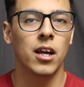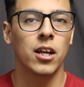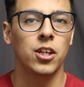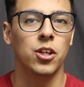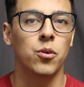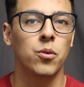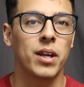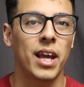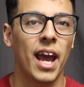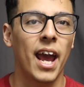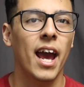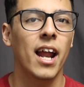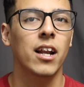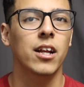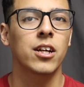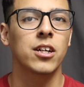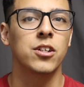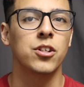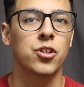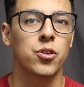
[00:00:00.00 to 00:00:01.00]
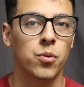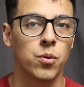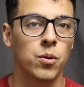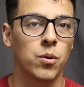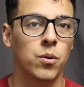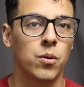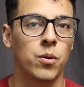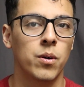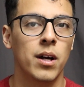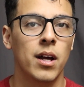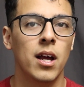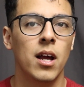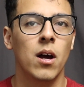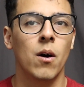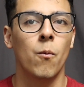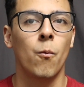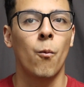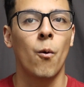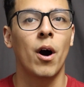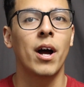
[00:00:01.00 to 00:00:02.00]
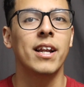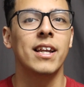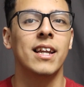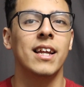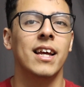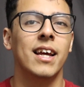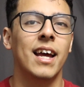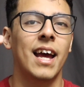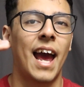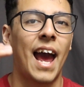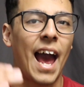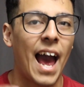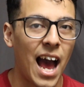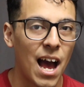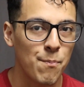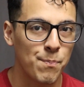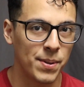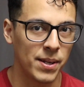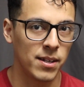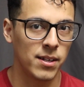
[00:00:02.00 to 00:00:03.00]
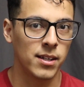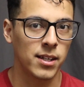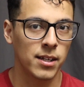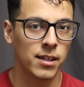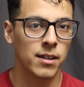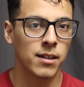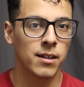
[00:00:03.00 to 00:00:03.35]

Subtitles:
You can't control what happened.